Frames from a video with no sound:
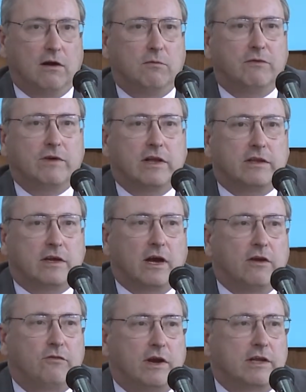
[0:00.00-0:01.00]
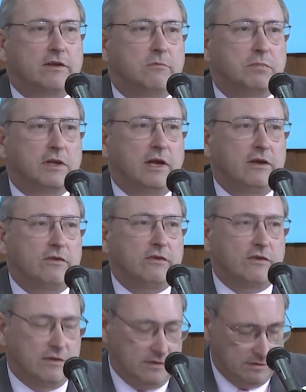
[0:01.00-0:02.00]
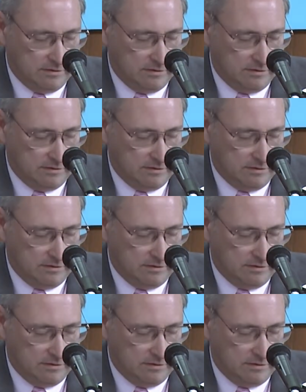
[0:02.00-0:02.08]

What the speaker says: We've got the contract in place.